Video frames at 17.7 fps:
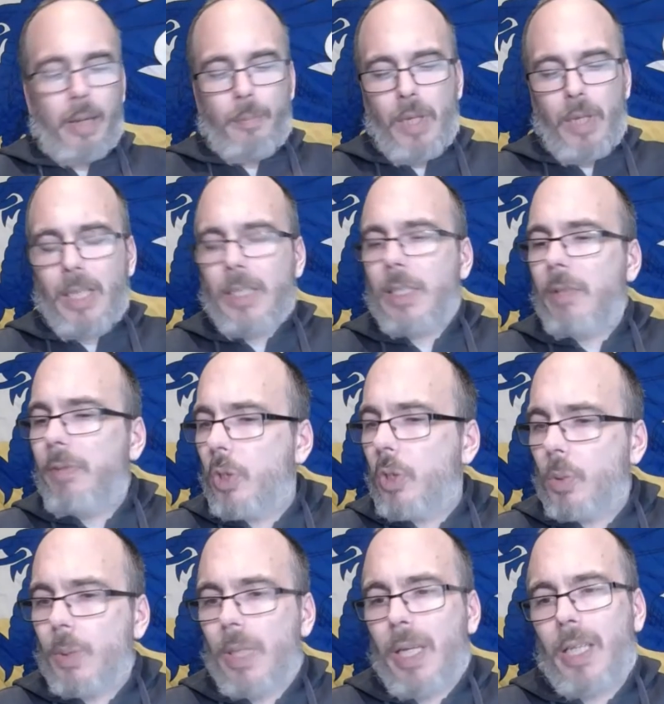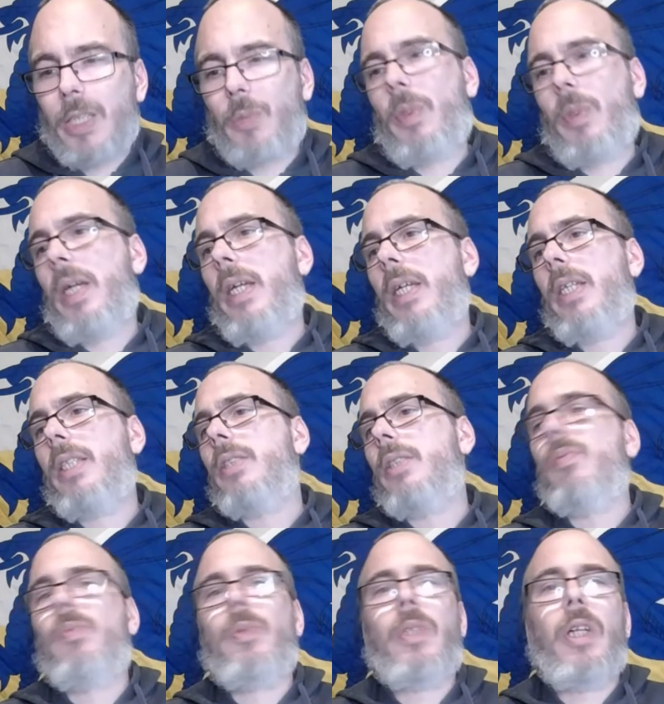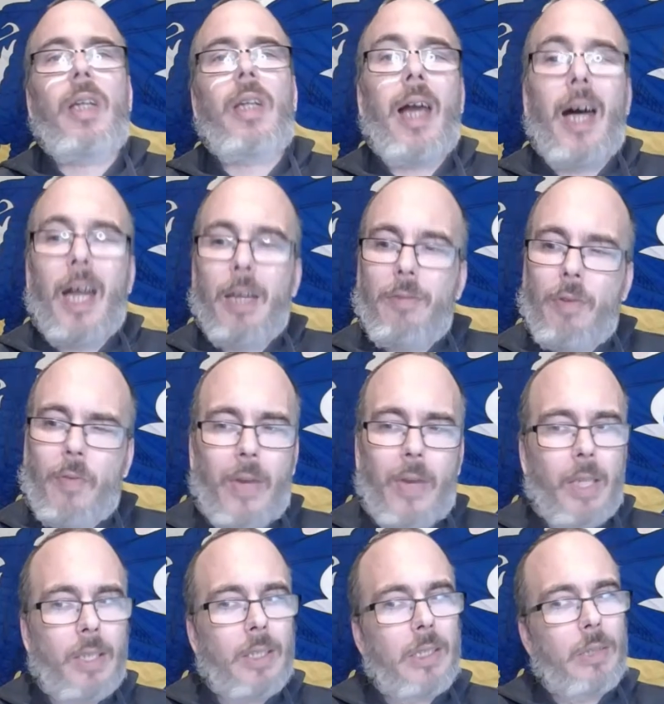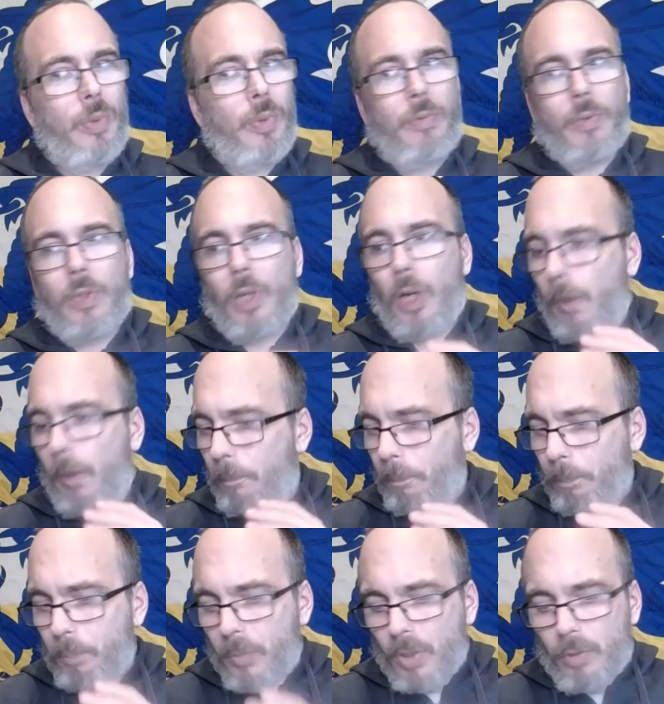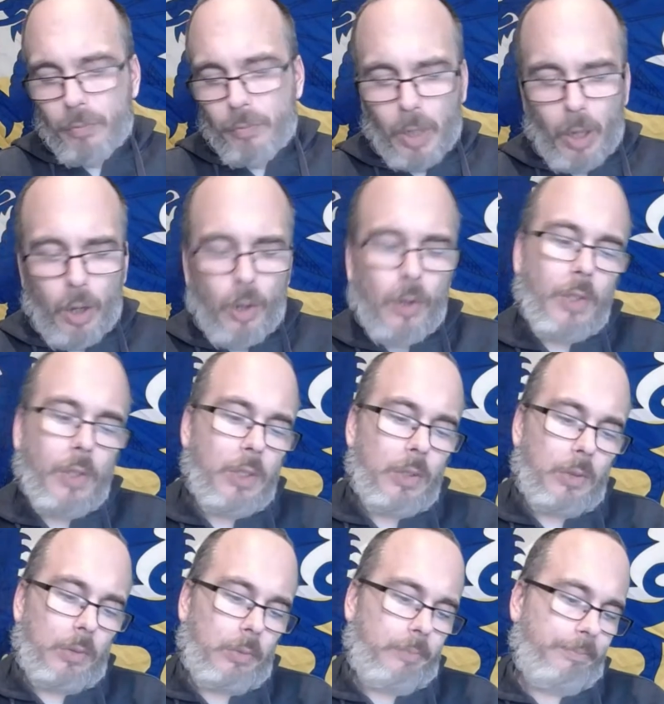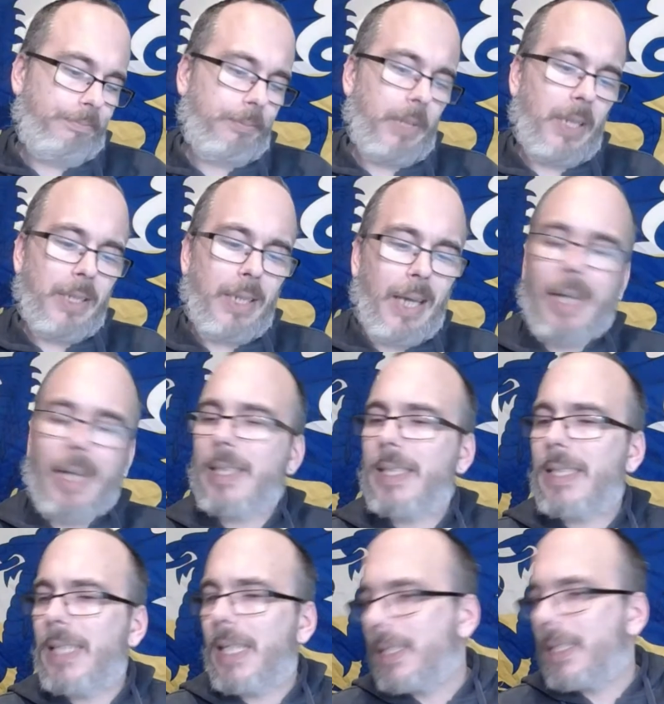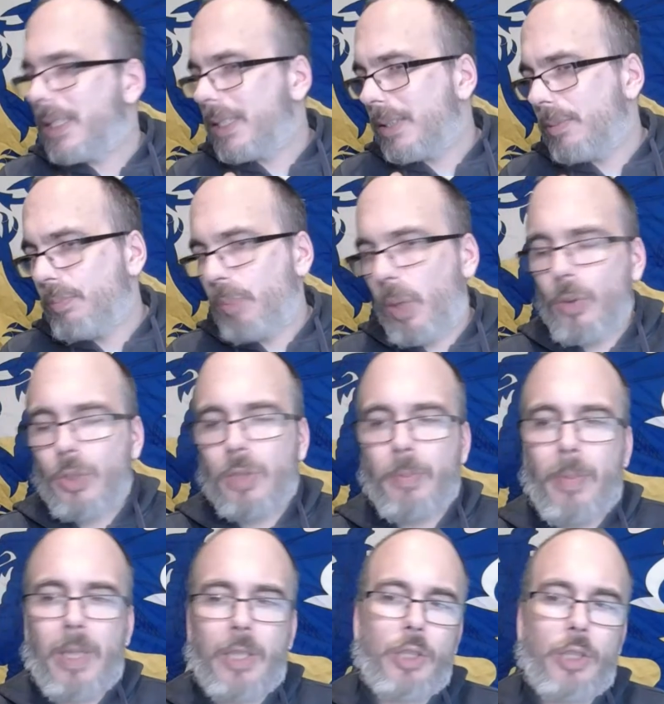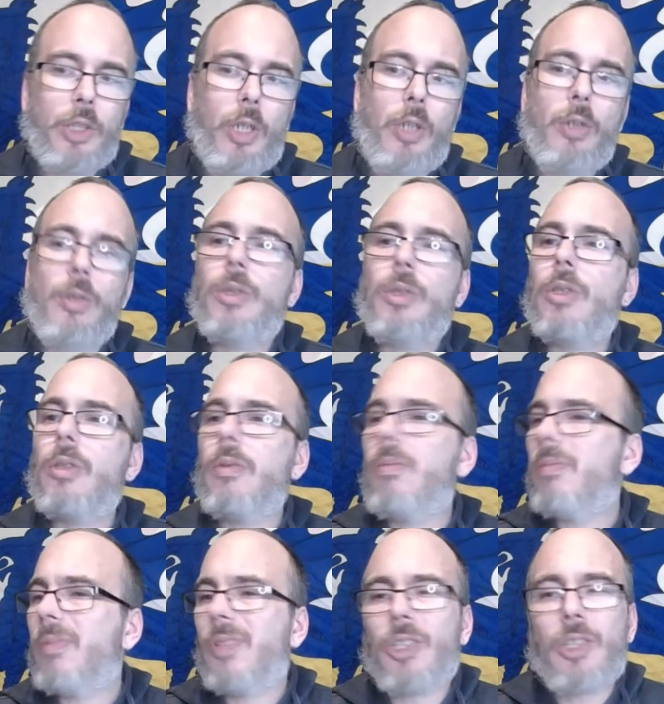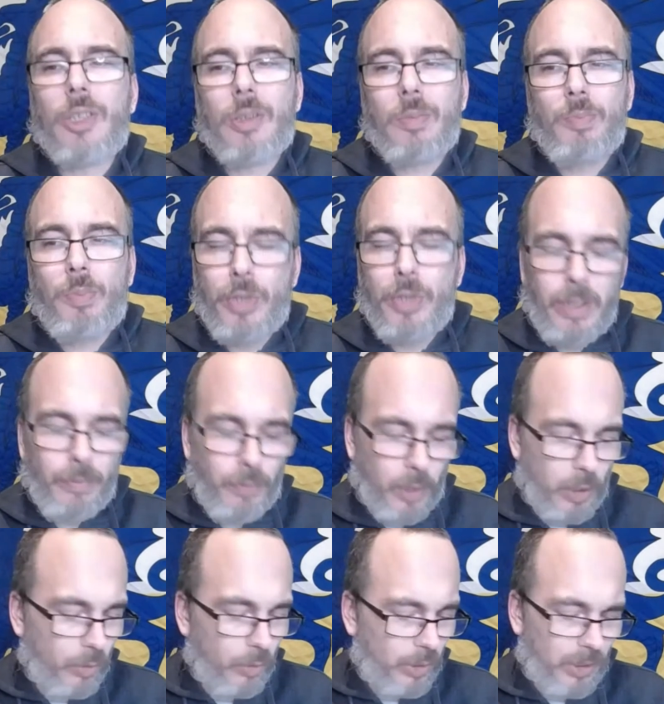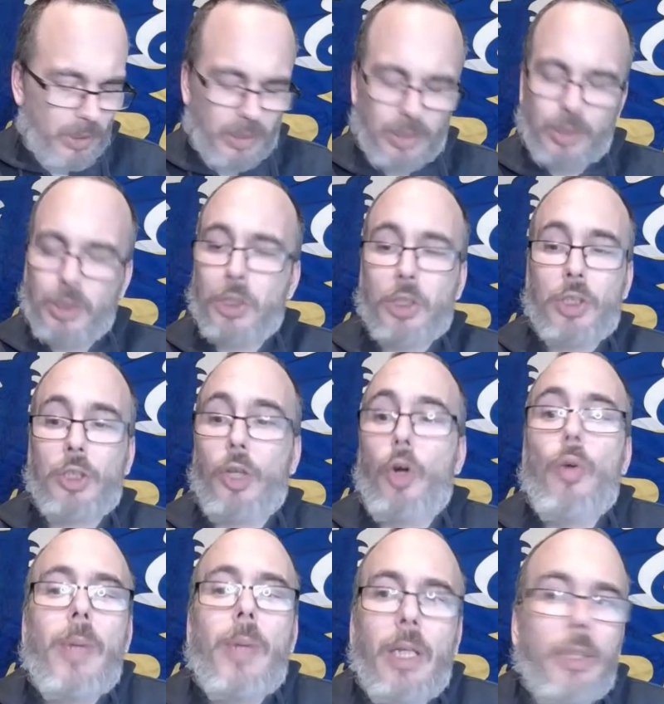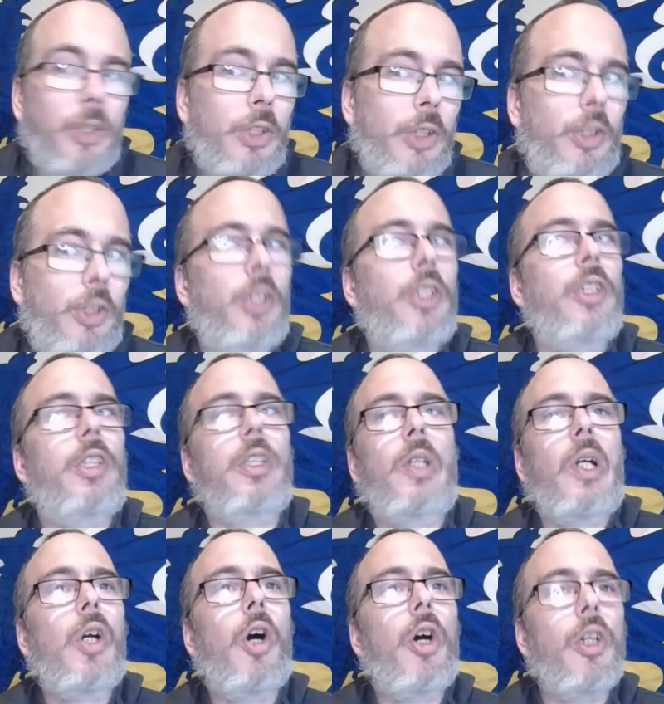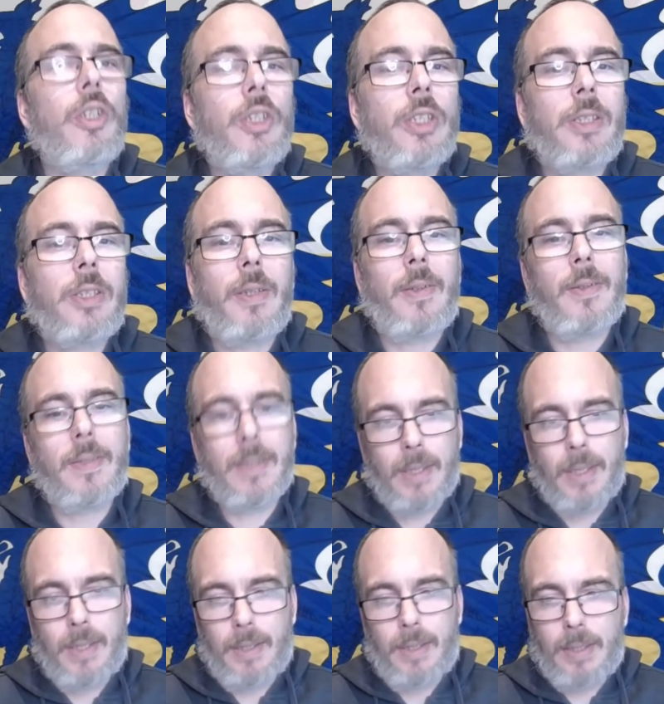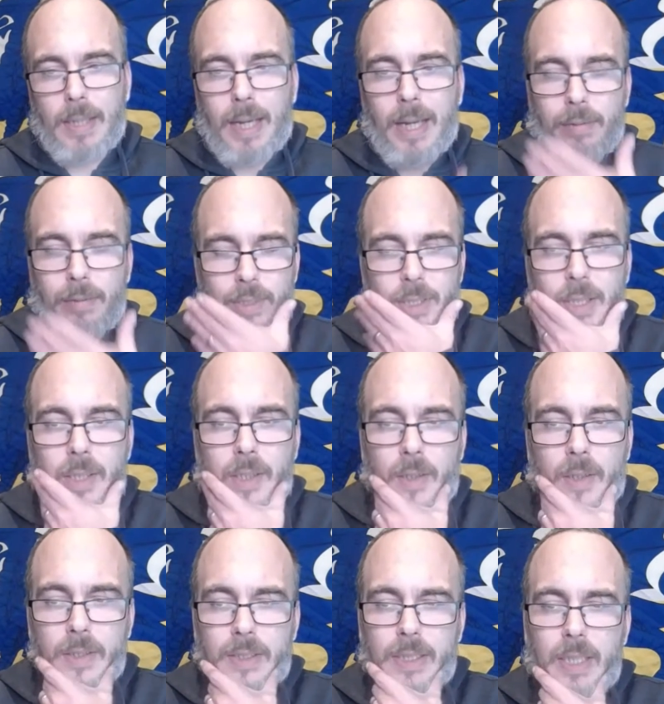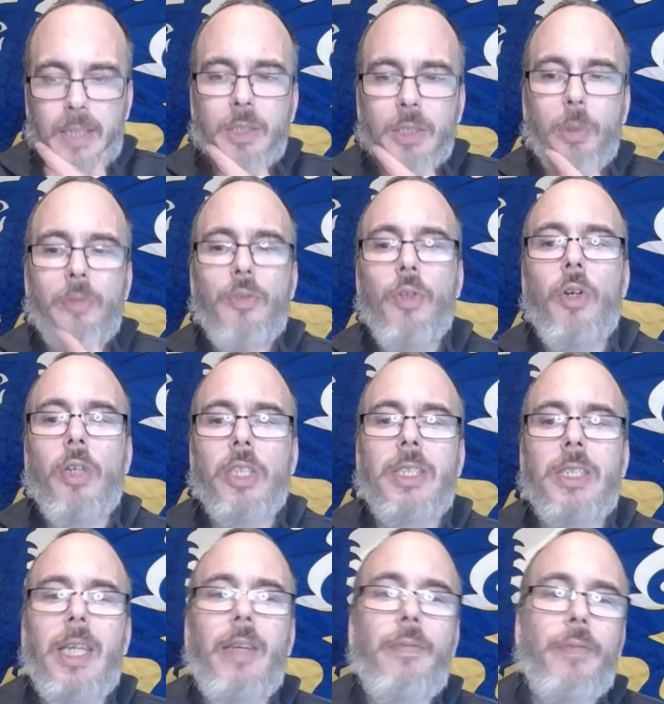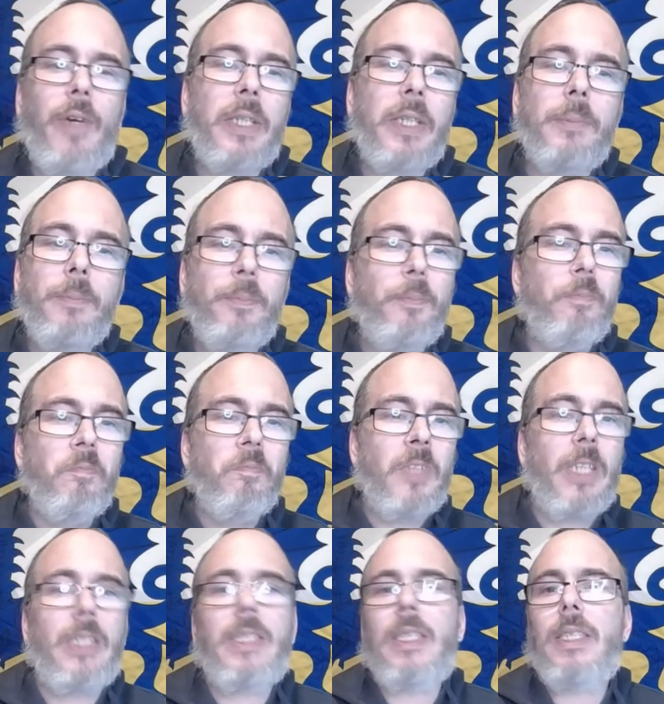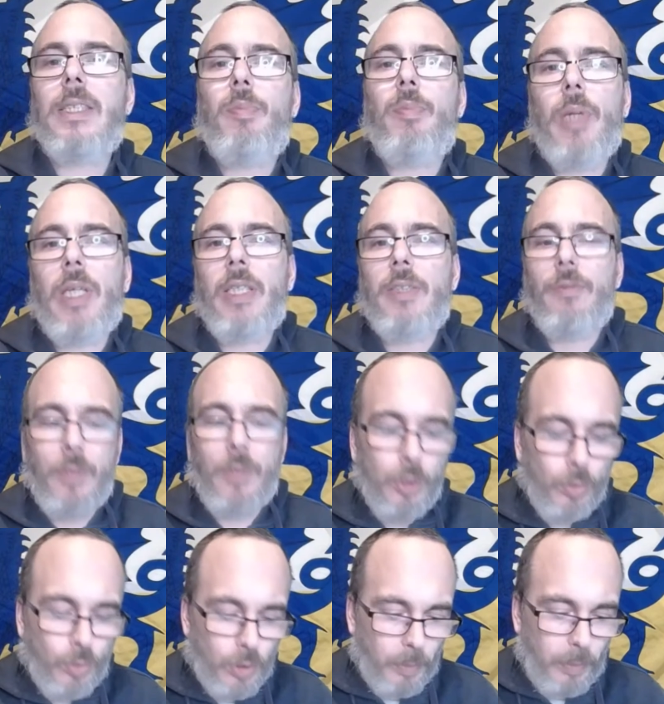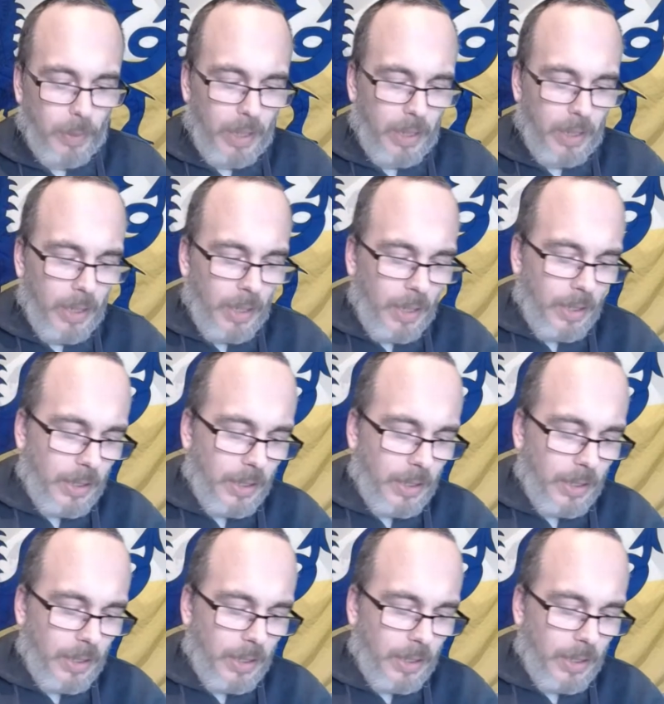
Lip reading: interviews with ex-players, we've got live events, we've got vlogs, analysis, post-match shows, just previews. There's just so much, just constant Cardiff City content. So if you're a City fan, this is the place for you to be.